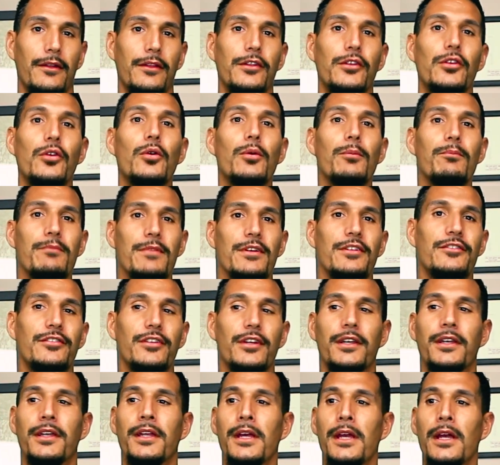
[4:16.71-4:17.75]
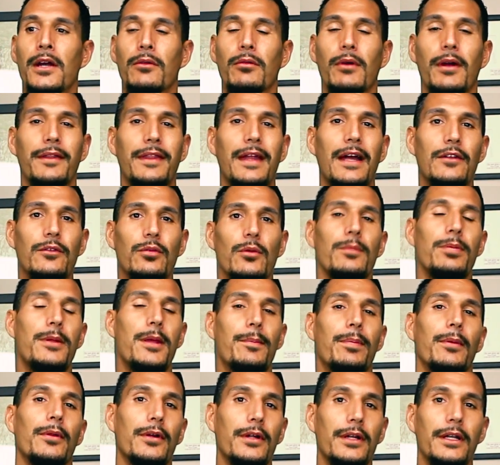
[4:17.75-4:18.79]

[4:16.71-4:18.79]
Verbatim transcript: Your mission, right? That's what people are